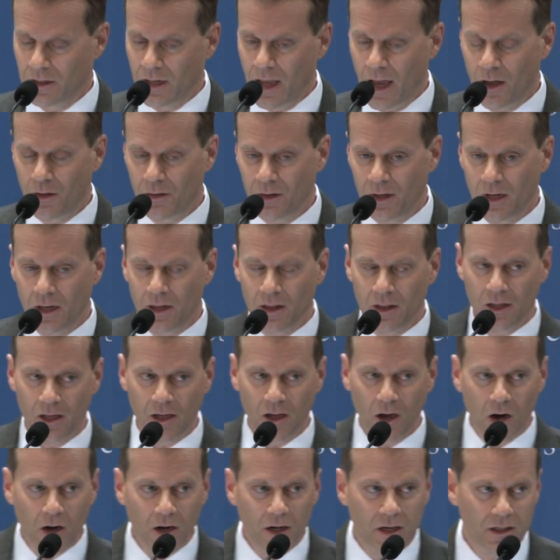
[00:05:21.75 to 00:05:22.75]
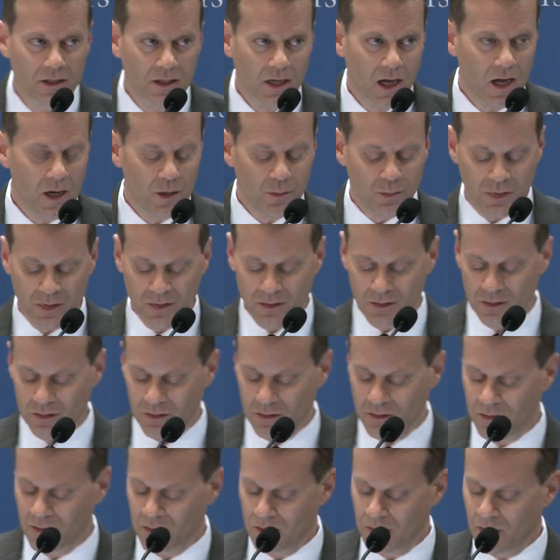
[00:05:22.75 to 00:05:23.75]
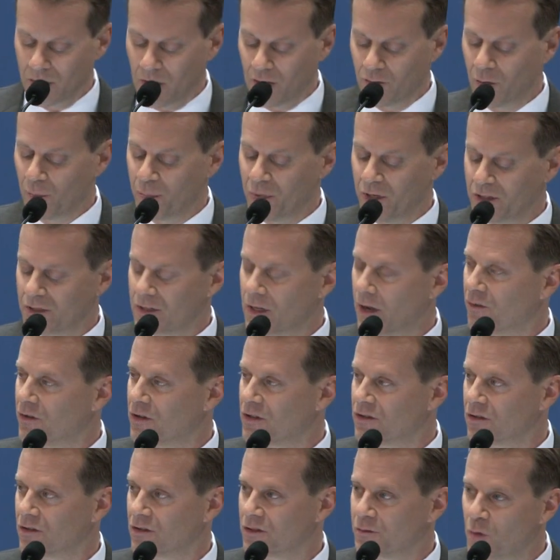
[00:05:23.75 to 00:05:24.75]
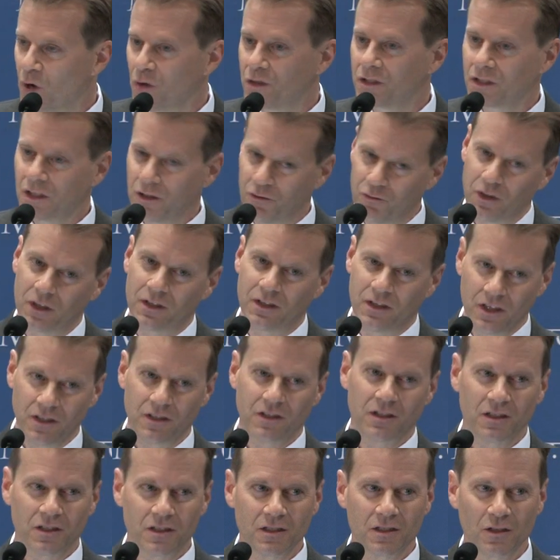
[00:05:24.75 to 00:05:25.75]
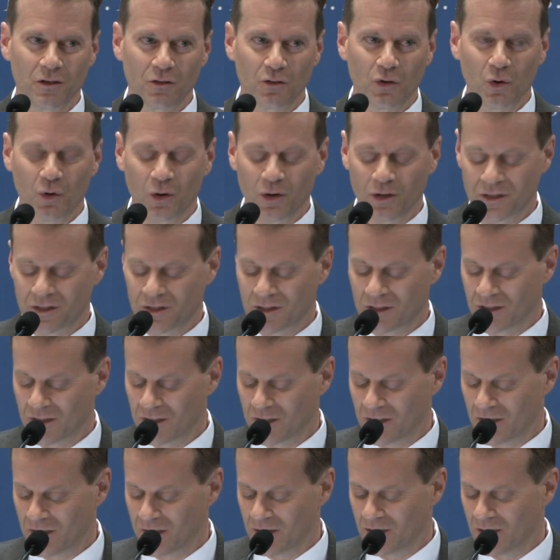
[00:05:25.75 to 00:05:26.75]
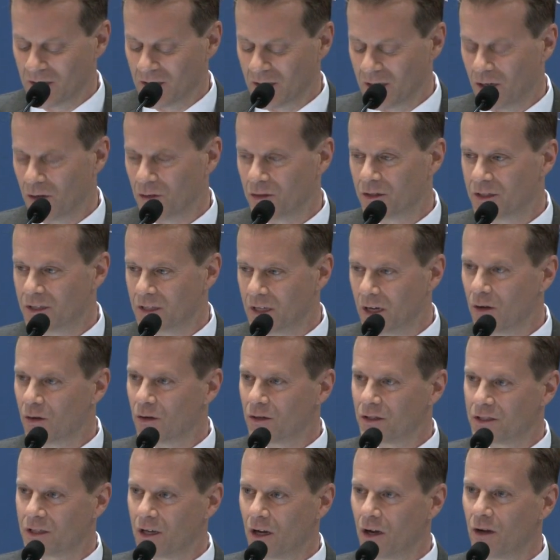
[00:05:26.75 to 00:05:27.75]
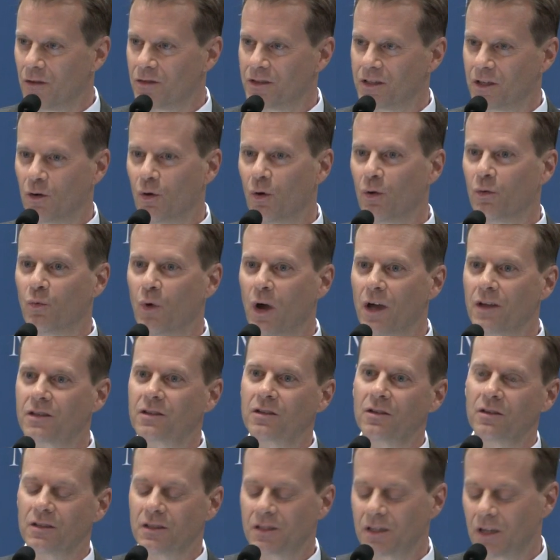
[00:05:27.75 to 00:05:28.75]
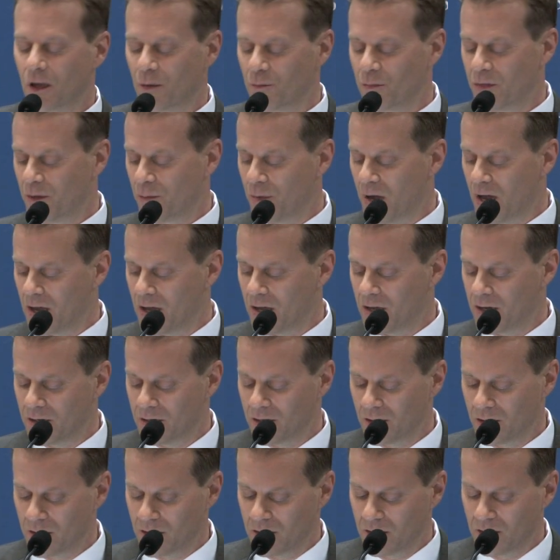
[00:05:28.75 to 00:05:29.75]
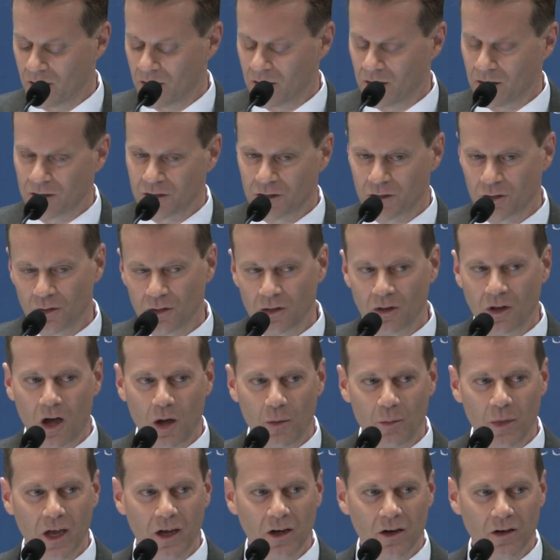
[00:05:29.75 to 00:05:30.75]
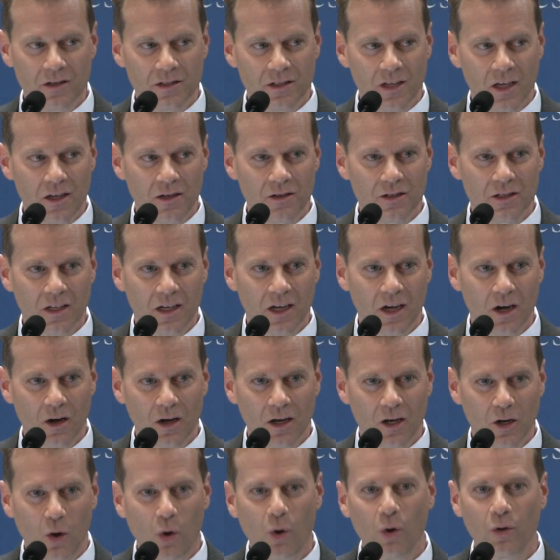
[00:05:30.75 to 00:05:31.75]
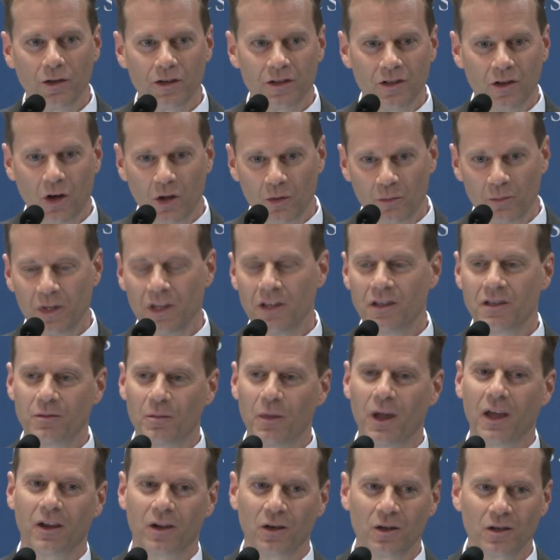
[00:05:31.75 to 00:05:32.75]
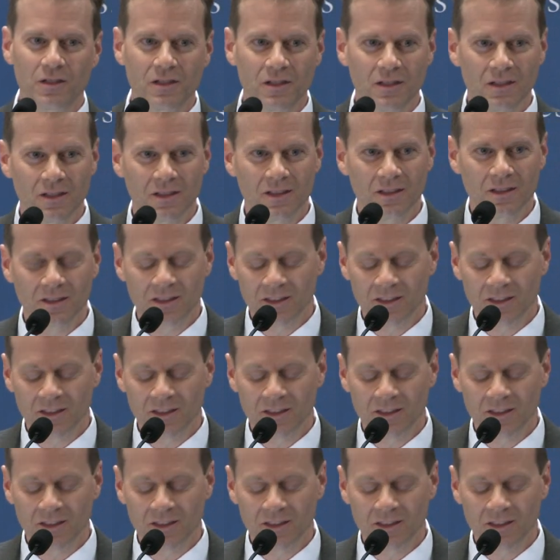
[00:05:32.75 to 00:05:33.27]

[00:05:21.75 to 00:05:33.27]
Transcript: Now, the archetype of a peace officer is mostly fictitious, of course. You know, sheriffs in old westerns come to mind. Stern lawmakers, they used to carry Colts called peacemakers.